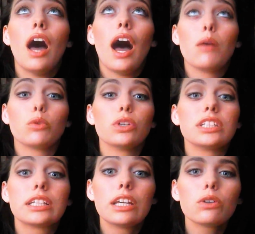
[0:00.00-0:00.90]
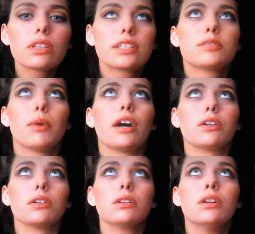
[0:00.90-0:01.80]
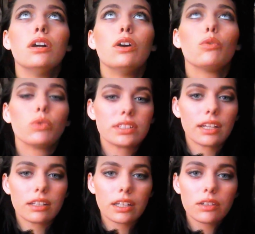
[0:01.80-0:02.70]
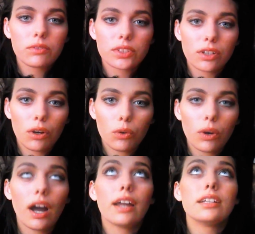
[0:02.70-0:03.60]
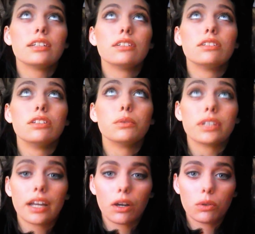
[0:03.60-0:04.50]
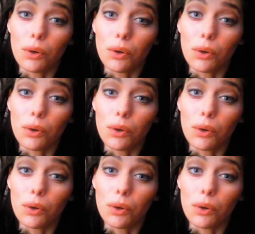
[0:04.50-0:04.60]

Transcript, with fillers: I'm going to kill the spider once I leave, so I need to do it now.